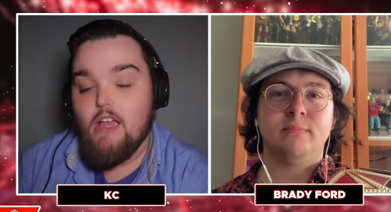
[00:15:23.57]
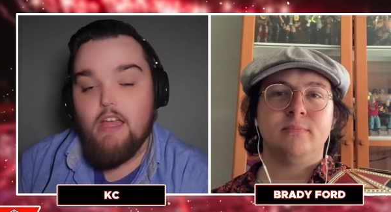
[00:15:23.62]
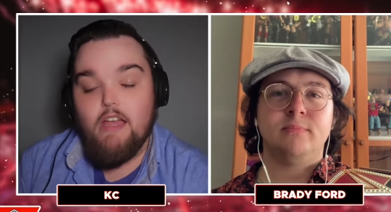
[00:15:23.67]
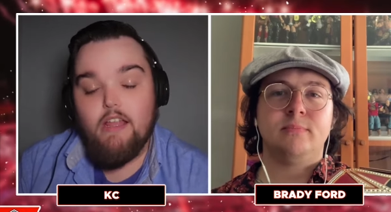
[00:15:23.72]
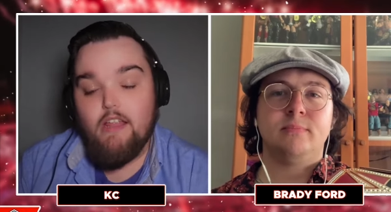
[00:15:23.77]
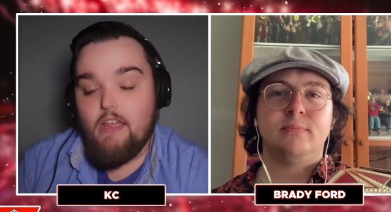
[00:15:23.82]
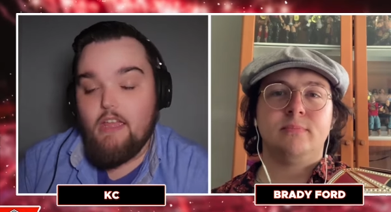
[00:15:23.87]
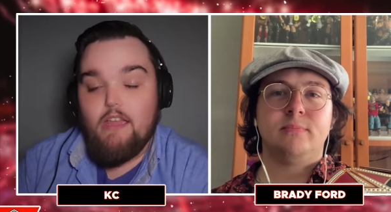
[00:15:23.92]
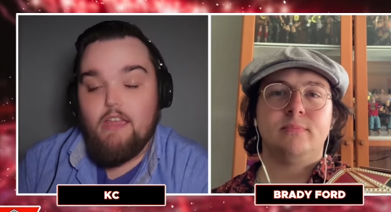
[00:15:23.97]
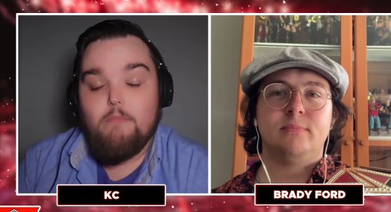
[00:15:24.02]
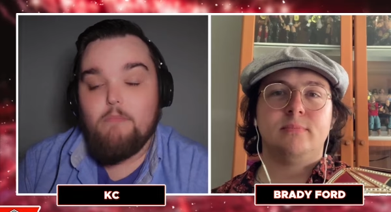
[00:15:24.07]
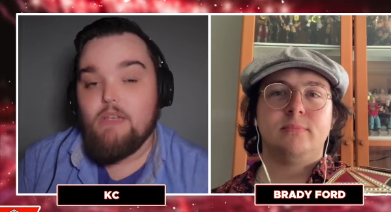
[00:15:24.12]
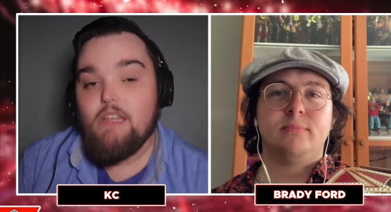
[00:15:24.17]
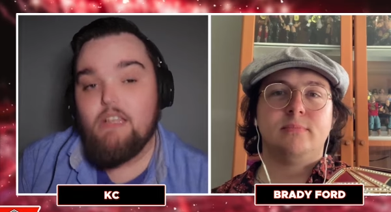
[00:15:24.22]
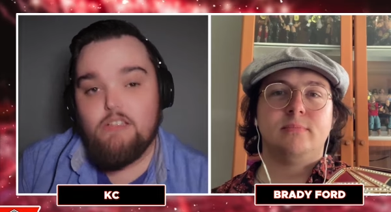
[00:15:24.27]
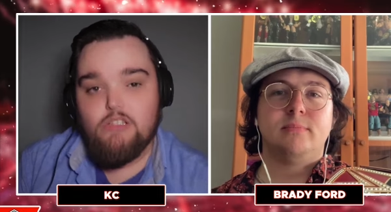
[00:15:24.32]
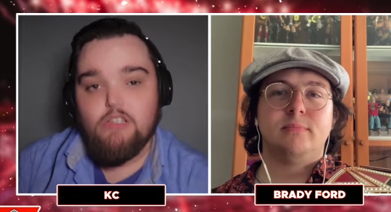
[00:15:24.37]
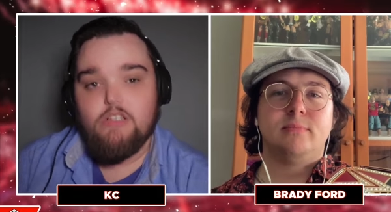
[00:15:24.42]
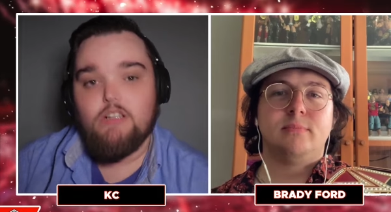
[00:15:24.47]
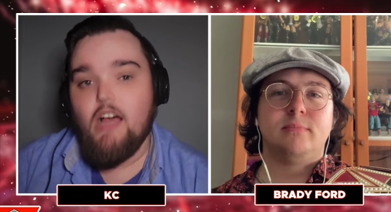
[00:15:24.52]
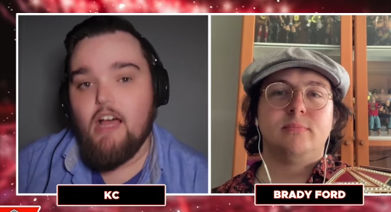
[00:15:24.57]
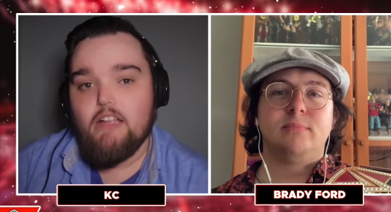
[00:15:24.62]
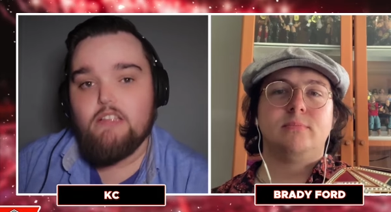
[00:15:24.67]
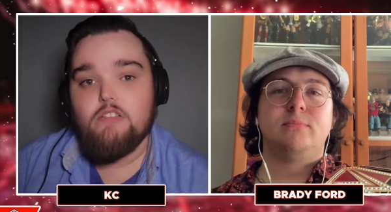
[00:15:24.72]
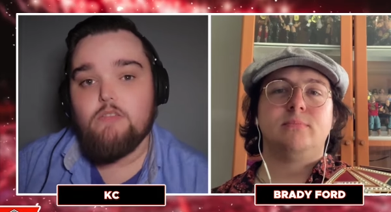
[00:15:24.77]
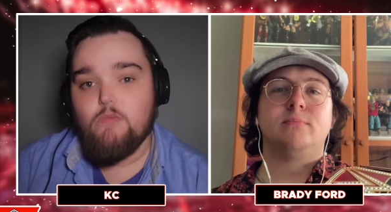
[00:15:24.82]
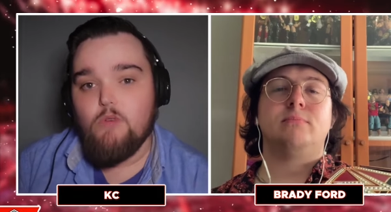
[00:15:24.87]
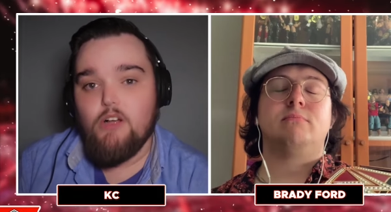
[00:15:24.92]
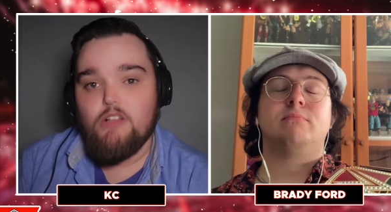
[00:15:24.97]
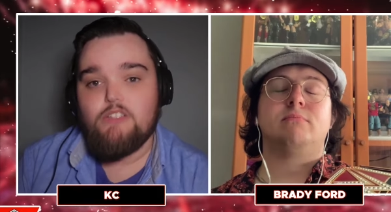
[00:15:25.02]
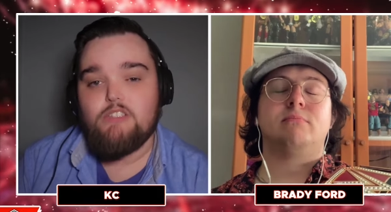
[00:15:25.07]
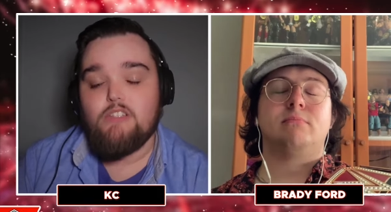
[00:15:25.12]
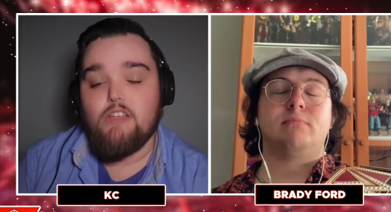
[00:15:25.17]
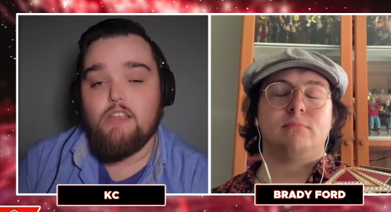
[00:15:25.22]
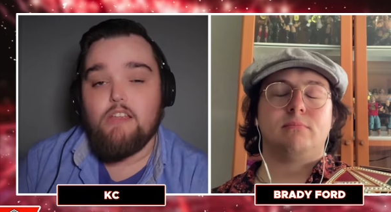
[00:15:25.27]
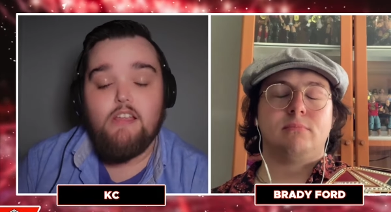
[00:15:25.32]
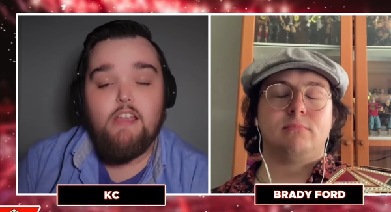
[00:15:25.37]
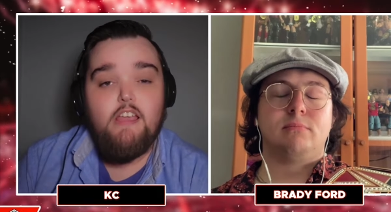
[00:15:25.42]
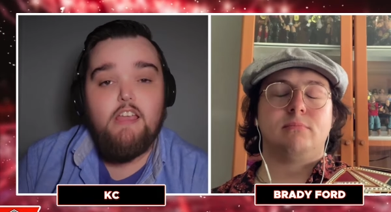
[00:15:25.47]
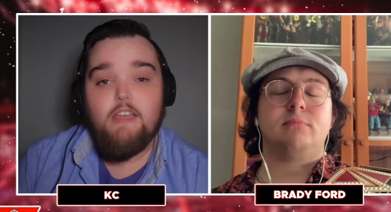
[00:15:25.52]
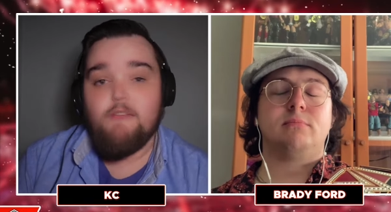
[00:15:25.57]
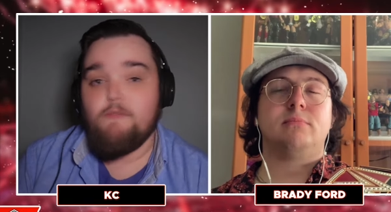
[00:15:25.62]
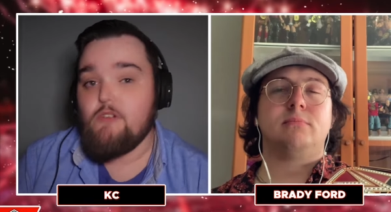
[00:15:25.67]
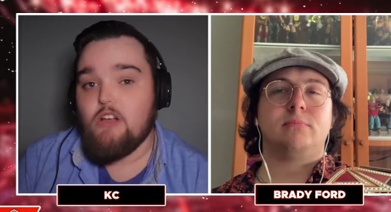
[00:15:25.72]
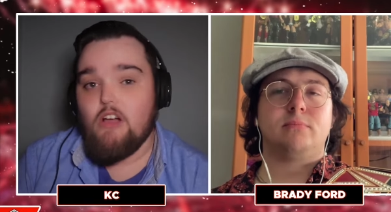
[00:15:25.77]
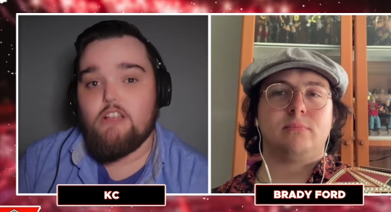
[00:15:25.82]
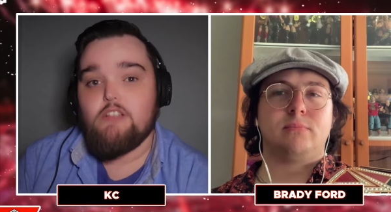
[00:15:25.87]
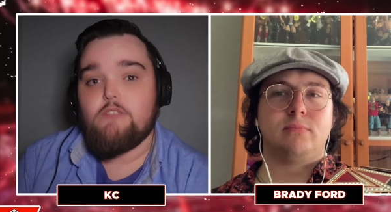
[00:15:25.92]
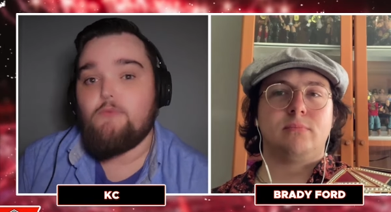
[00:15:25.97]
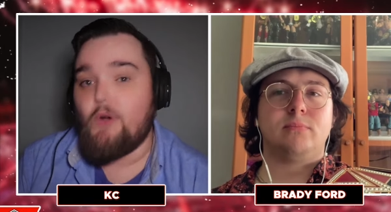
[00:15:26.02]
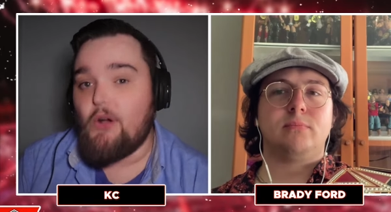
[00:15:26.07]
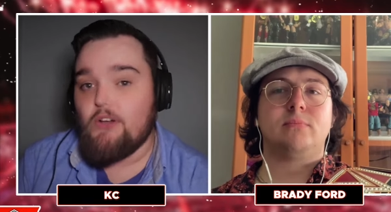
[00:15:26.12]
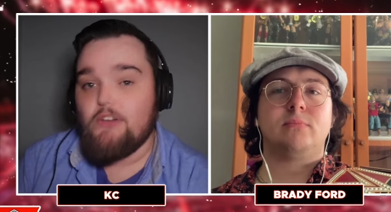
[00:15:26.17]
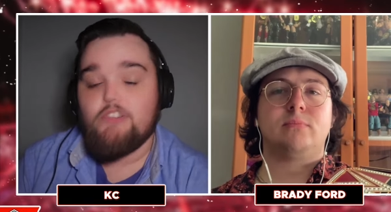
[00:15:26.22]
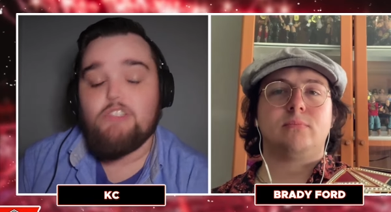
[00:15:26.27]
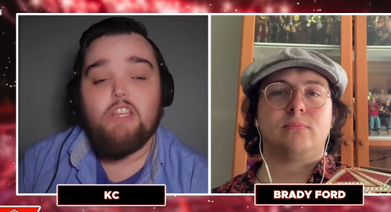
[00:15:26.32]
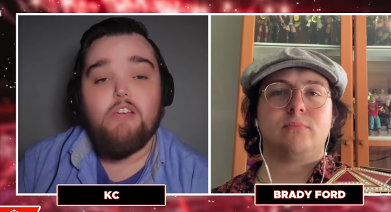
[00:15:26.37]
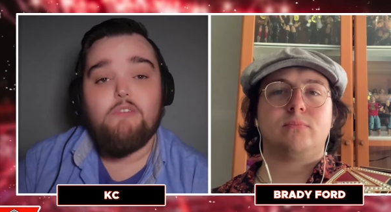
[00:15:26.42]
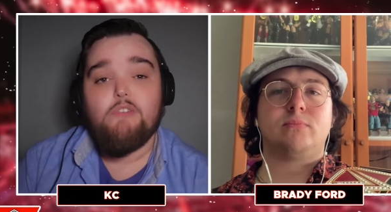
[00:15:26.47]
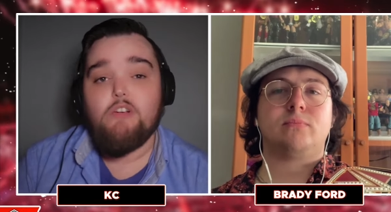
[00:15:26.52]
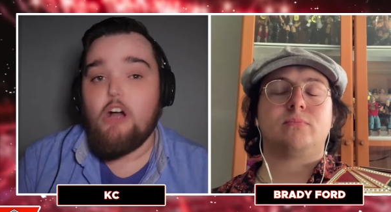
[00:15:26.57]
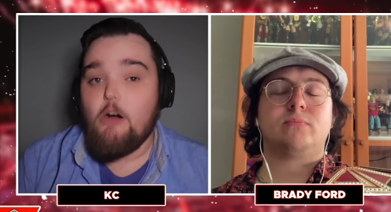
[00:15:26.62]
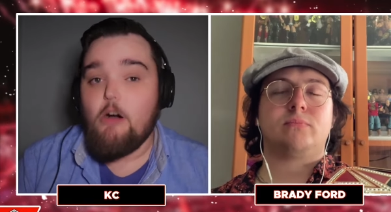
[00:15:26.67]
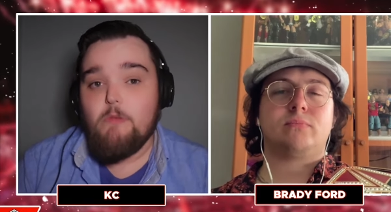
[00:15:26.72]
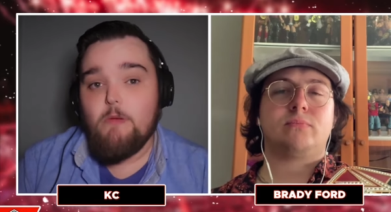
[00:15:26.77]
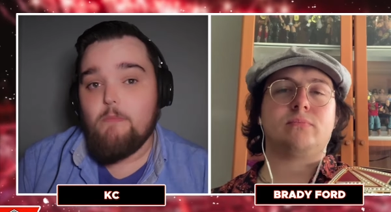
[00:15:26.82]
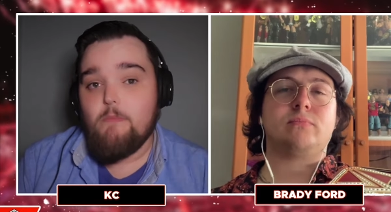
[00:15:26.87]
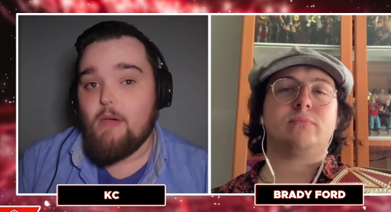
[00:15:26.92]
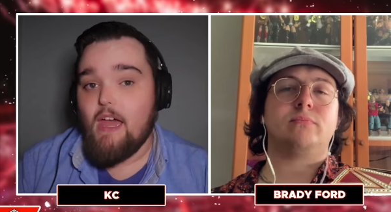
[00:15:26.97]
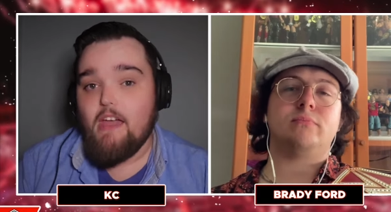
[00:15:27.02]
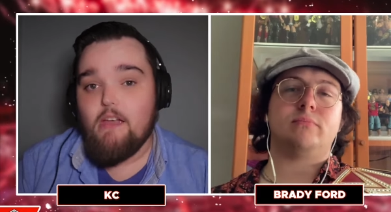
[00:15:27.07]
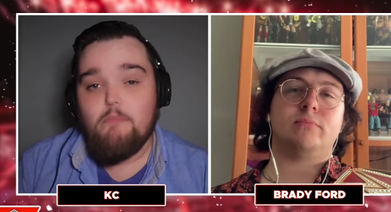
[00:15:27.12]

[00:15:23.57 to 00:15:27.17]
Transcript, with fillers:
Speaker 1: it means a lot to us. And if you guys find yourself coming back,